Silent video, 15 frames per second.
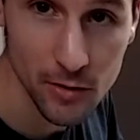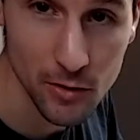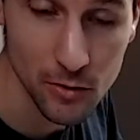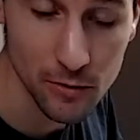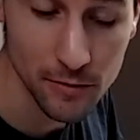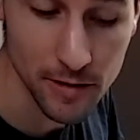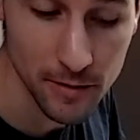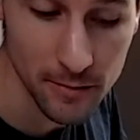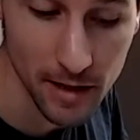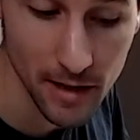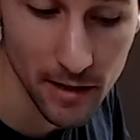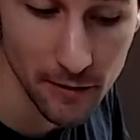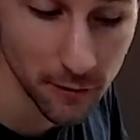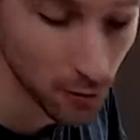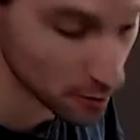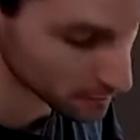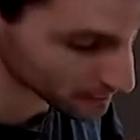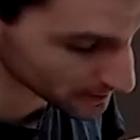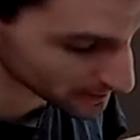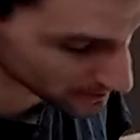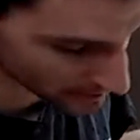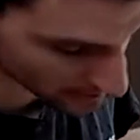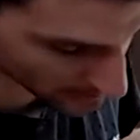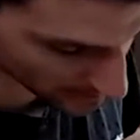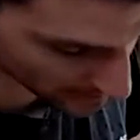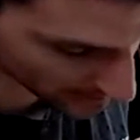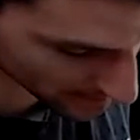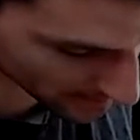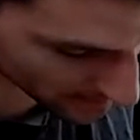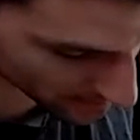2 feet by 4 feet. Then I
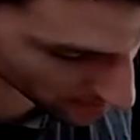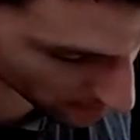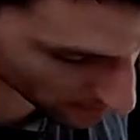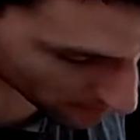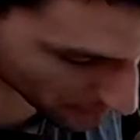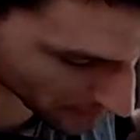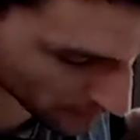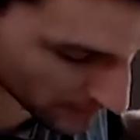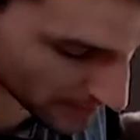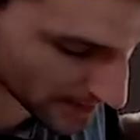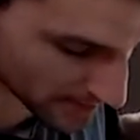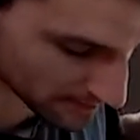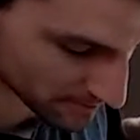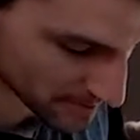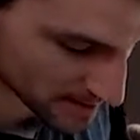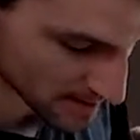did the whole thing with that.